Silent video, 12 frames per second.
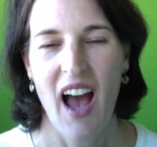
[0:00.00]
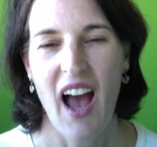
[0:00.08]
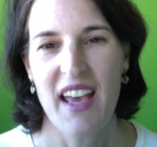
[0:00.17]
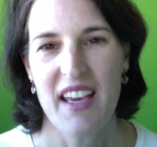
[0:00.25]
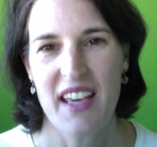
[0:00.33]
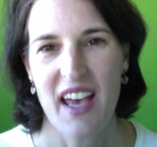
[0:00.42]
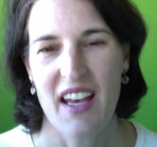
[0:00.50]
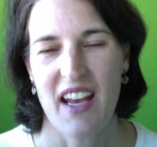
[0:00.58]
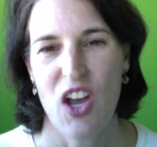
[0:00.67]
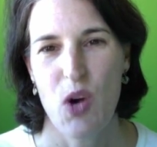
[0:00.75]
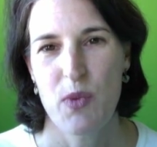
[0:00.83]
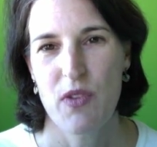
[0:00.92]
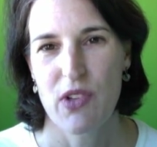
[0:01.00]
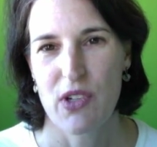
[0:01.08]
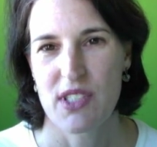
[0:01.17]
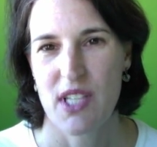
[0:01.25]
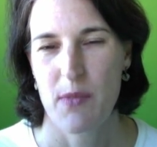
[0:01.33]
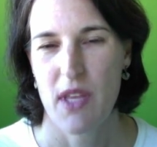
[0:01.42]
Hi again, I hope you've
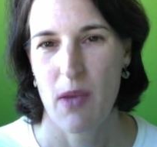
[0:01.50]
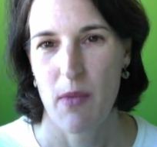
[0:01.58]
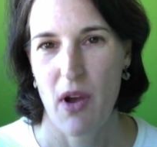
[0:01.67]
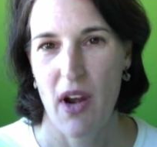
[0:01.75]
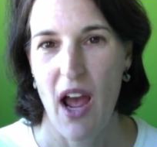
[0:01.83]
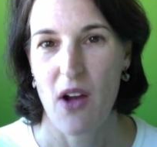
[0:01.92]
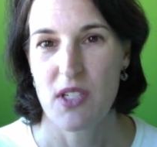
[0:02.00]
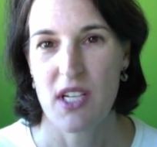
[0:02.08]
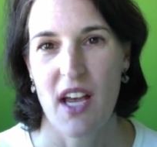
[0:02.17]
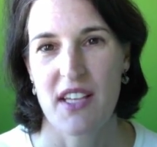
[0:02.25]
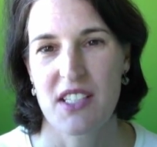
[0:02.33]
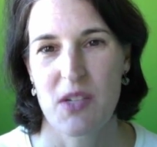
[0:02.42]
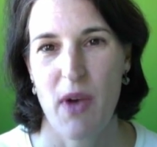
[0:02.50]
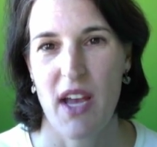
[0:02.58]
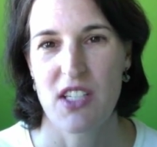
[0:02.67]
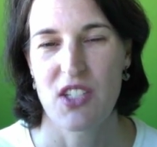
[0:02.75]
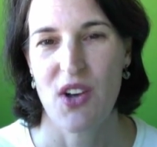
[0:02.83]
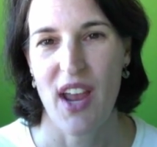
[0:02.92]
learned something about how to
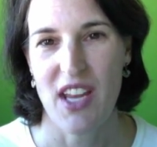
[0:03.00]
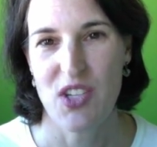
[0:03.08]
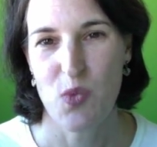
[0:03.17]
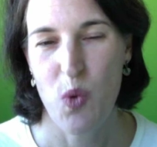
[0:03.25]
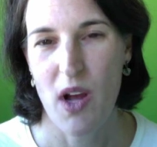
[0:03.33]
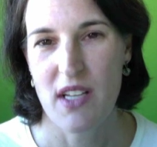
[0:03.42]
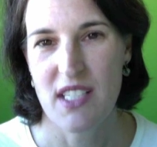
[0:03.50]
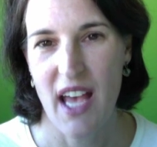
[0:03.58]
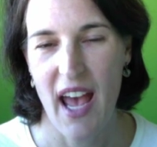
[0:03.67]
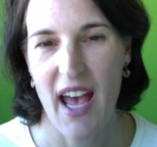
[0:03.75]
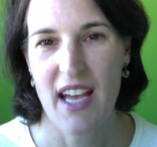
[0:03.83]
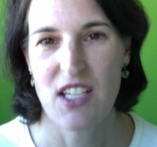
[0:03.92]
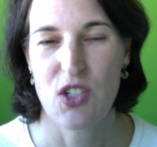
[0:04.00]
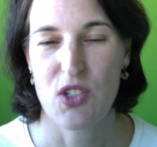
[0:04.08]
customize your H1 tags,